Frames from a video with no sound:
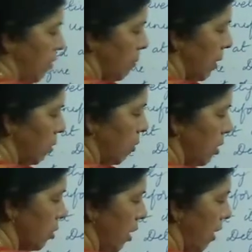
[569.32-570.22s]
will be
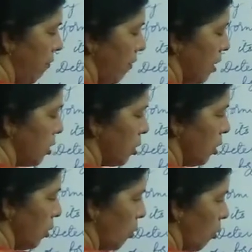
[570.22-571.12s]
equal to F into
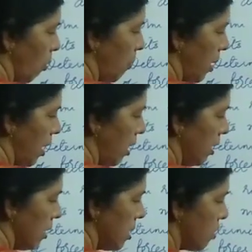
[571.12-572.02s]
OB.
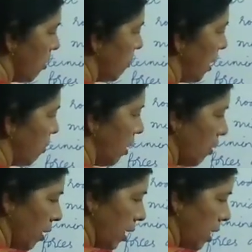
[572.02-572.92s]
This will be equal
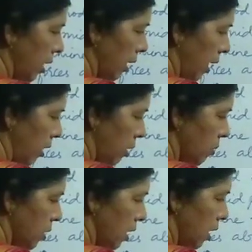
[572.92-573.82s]
to again 10
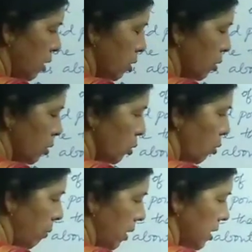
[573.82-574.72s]
Newton into
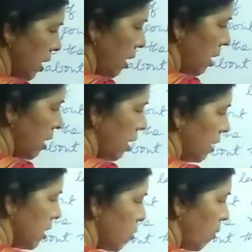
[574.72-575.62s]
2 meter.
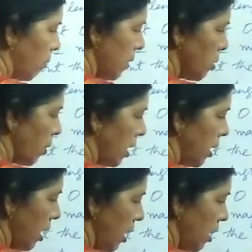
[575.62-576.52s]
This will be
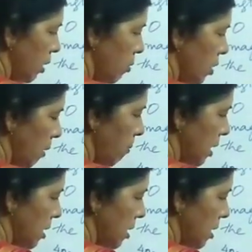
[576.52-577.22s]
20 Newton